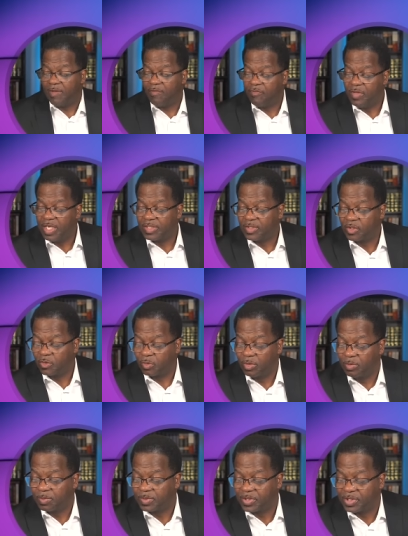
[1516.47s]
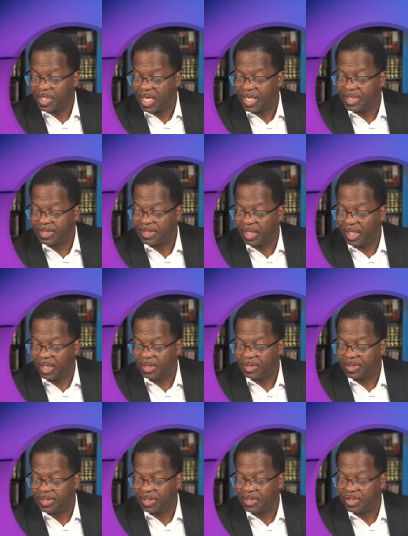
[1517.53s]
And this group says
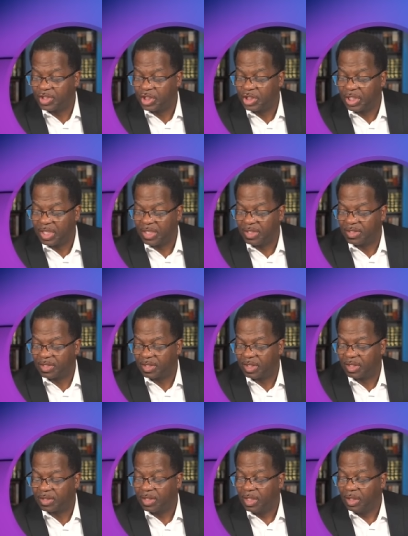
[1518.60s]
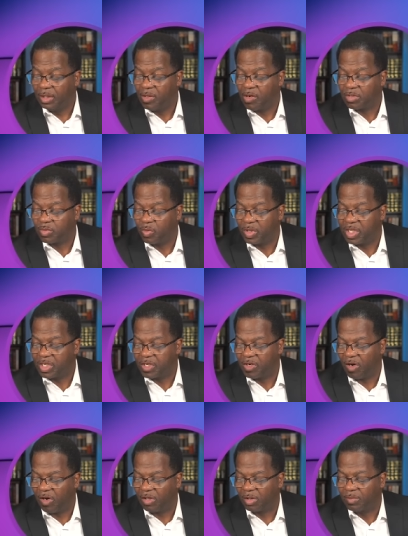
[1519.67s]
unto Jesus, Lord, what do you
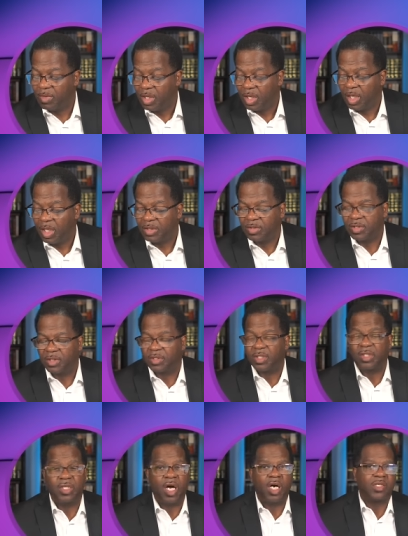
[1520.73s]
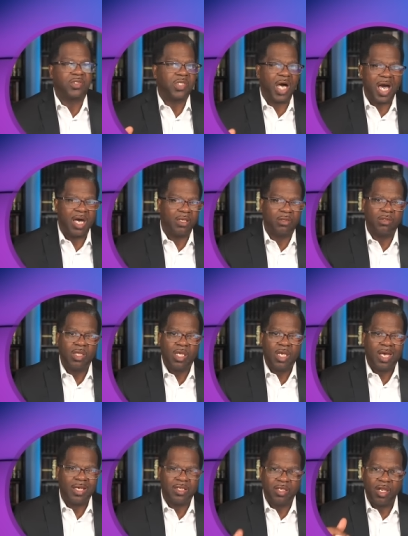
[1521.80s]
call him? It's a title
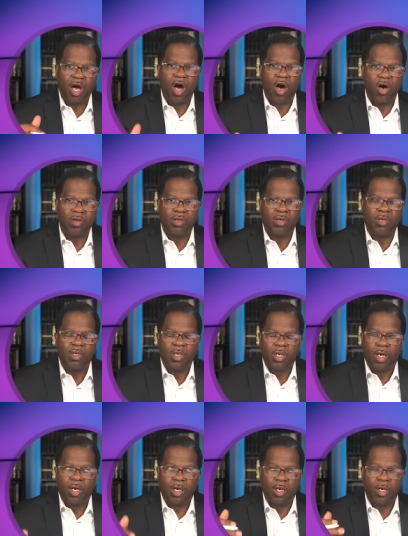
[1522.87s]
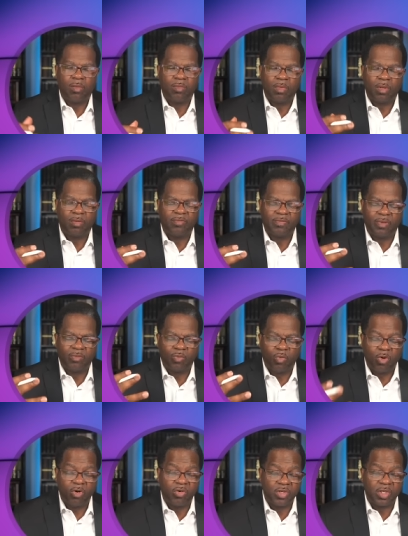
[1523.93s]
and an honor, a
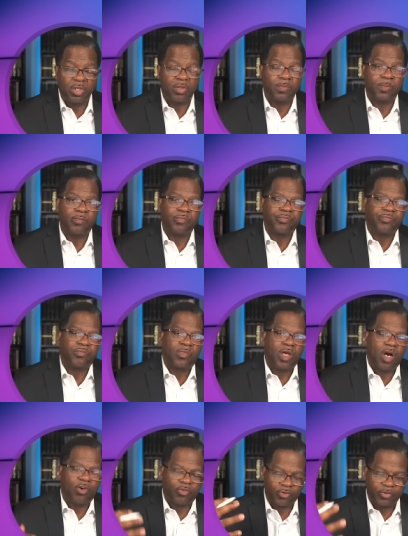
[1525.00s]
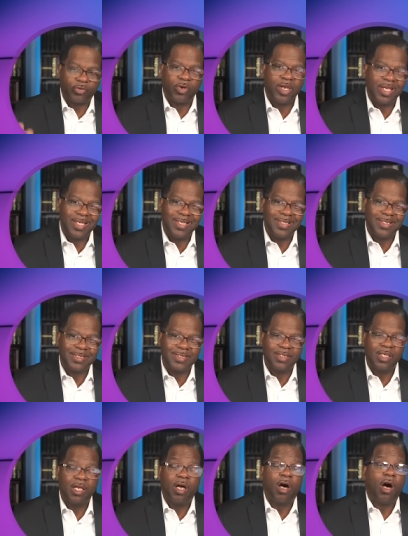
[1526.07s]
wording, a
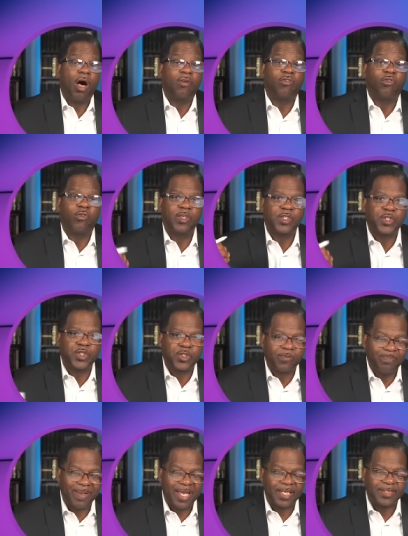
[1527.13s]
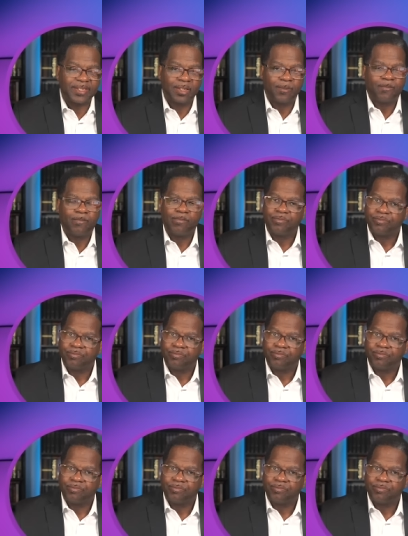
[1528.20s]
phrase of respect